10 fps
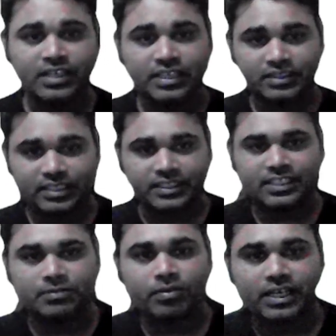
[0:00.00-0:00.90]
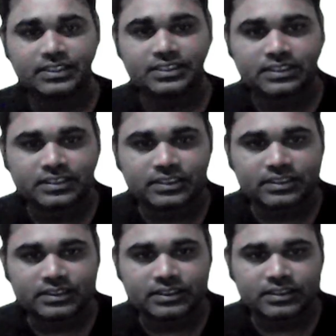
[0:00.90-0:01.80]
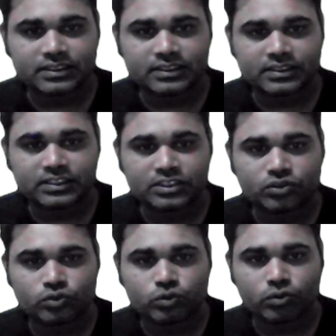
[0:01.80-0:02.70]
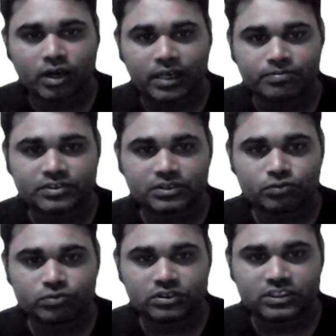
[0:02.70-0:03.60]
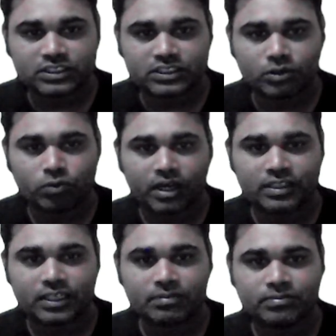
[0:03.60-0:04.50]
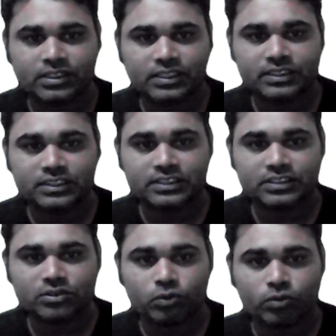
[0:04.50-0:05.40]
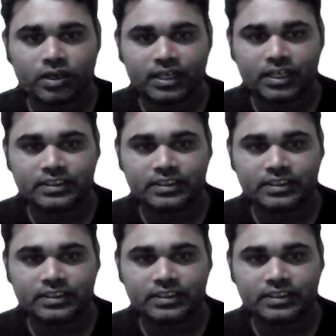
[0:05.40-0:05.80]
that divides these two arms. This is the one arm, this is the another